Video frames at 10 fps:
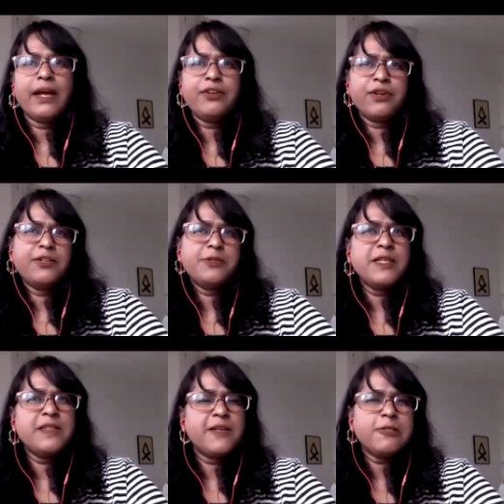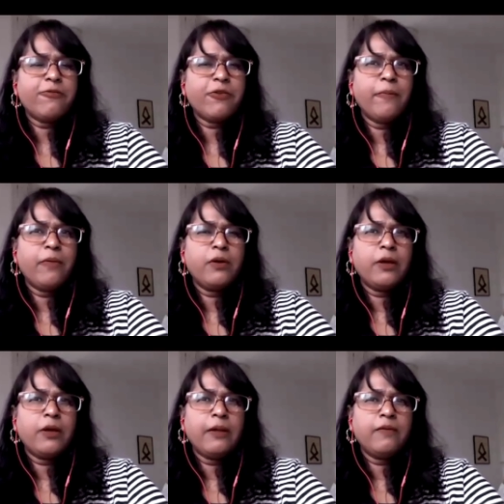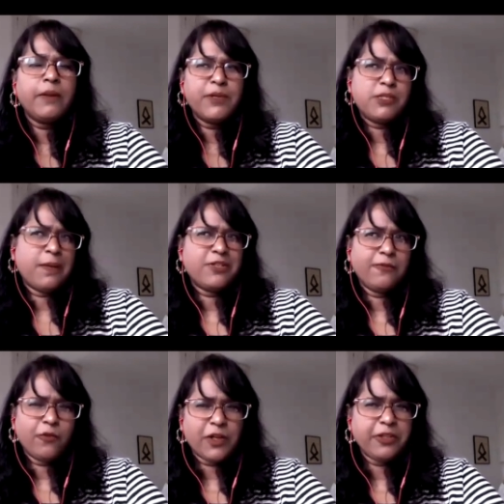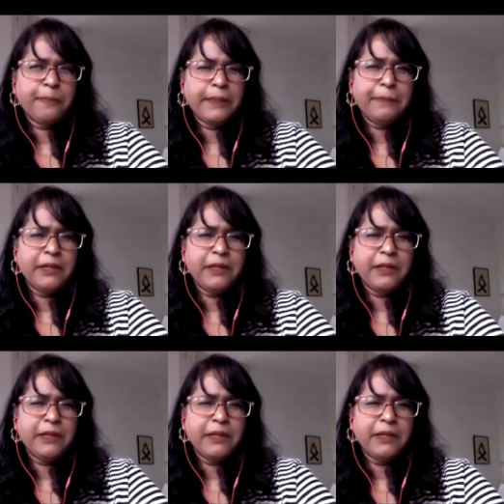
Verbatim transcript: I try to see things from the perspective of other people.